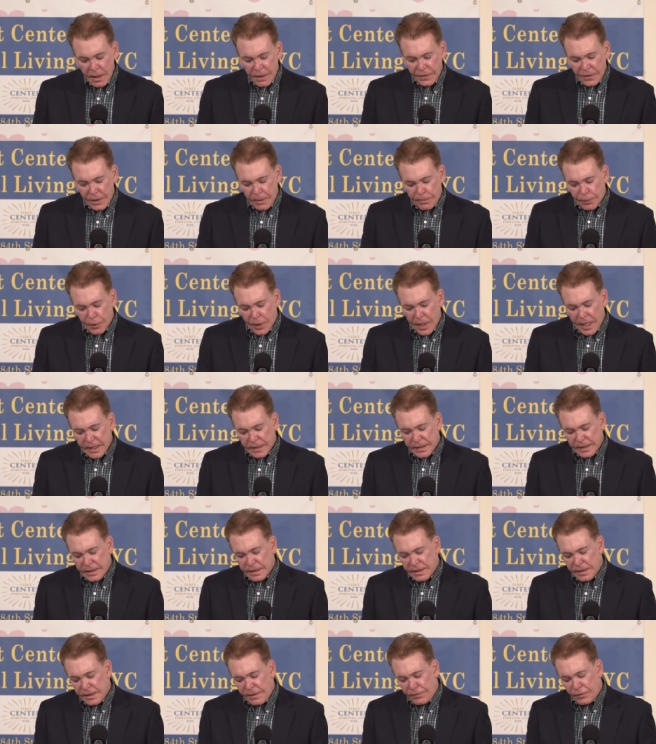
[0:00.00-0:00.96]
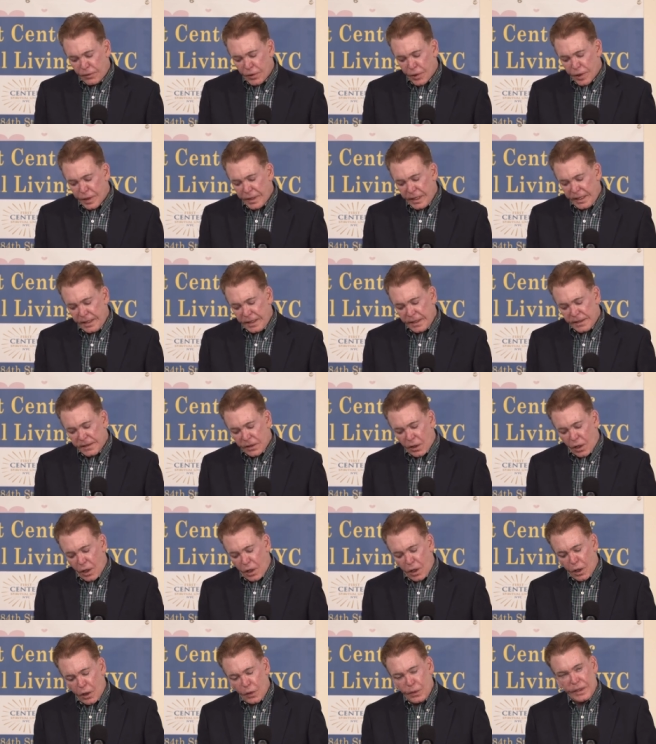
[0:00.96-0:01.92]
The process of learning is
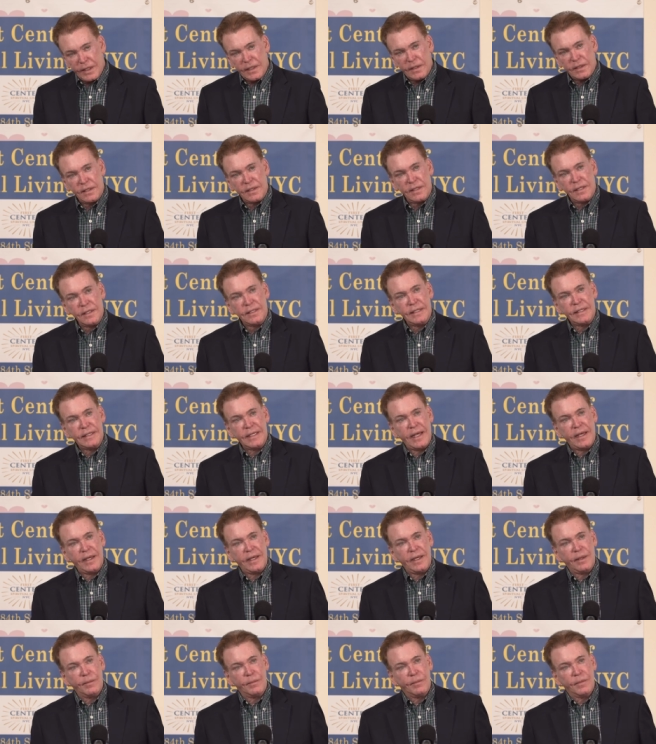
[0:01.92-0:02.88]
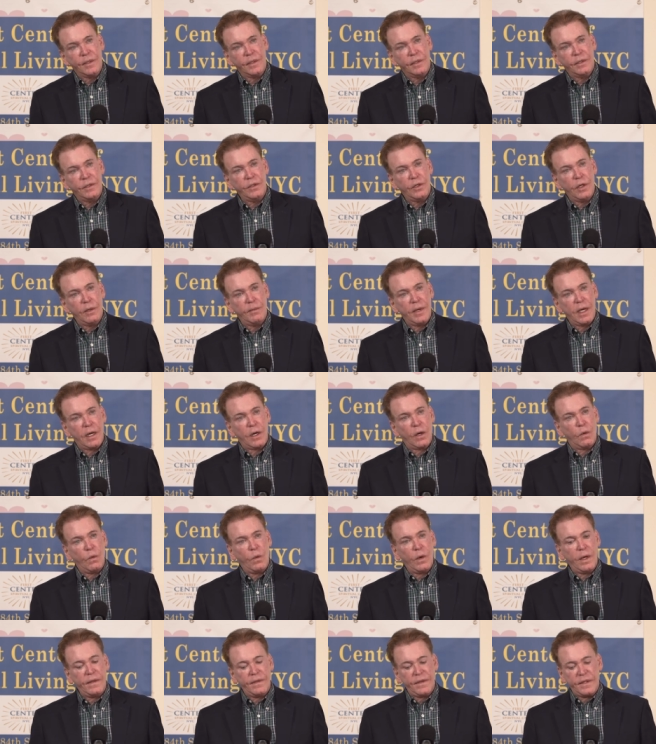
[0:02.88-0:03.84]
always the same, no matter
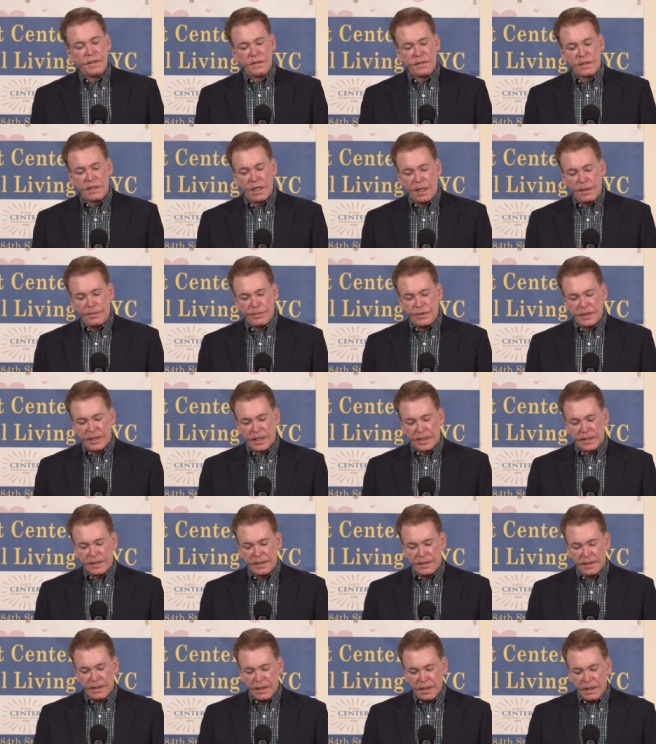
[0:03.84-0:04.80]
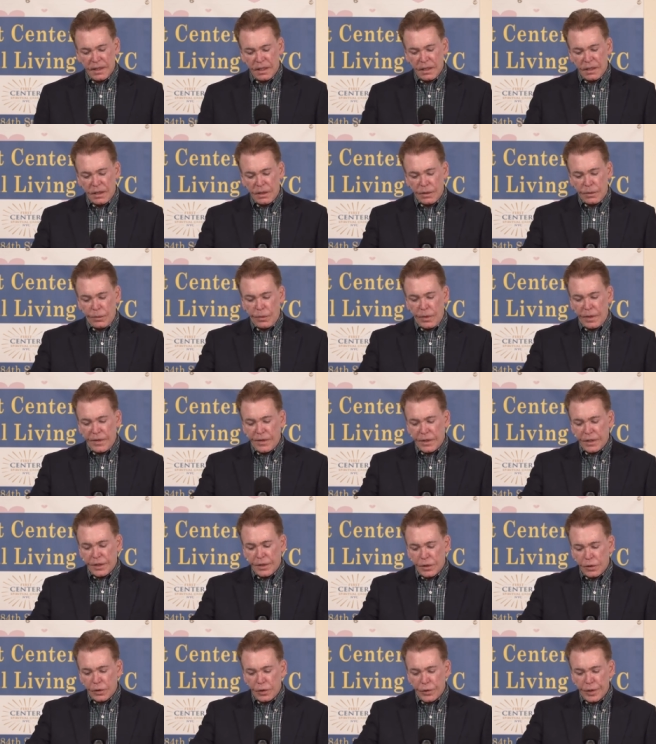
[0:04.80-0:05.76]
what the subject. Whether
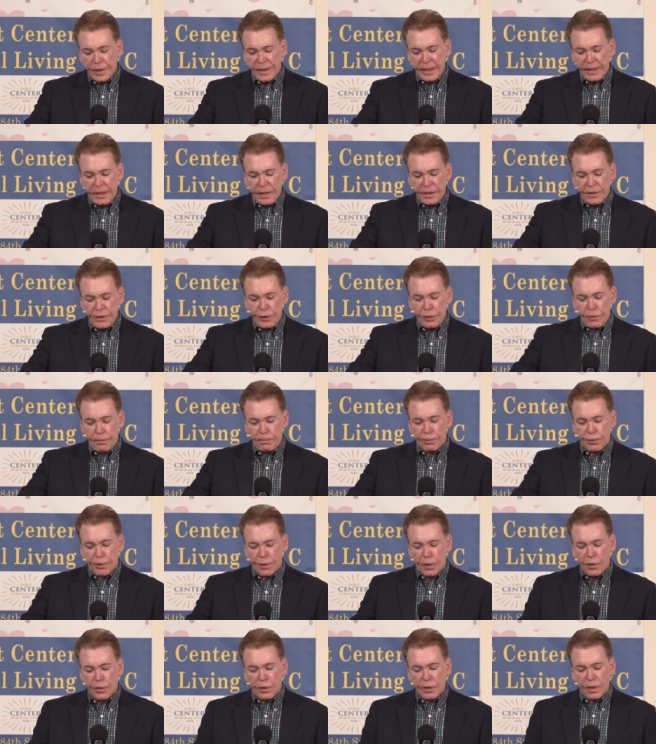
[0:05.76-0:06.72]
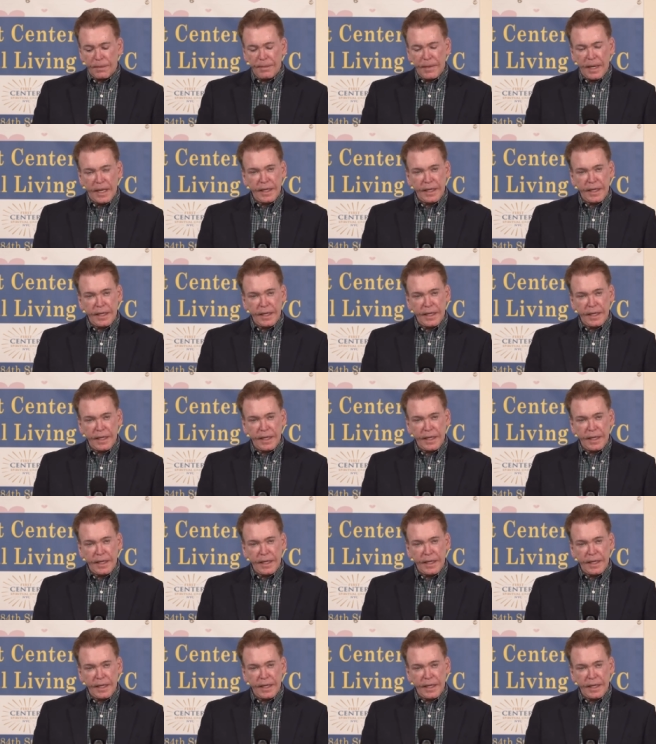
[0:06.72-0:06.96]
you're learning a new program